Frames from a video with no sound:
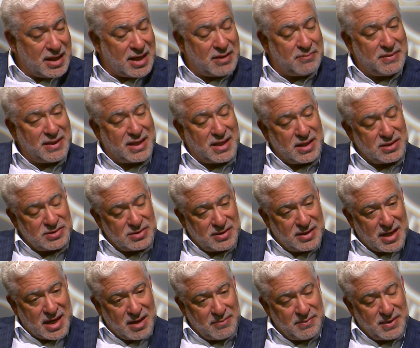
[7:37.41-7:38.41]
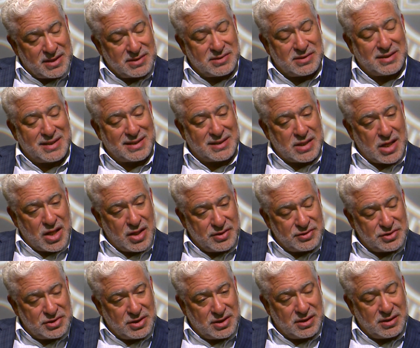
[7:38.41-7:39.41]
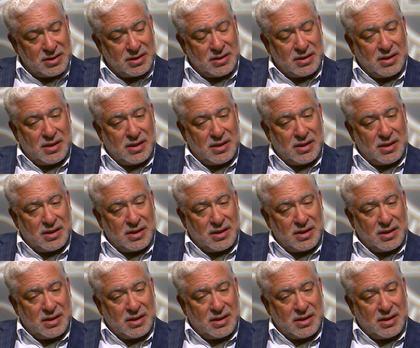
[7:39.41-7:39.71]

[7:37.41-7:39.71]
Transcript: And because of that, because of technology,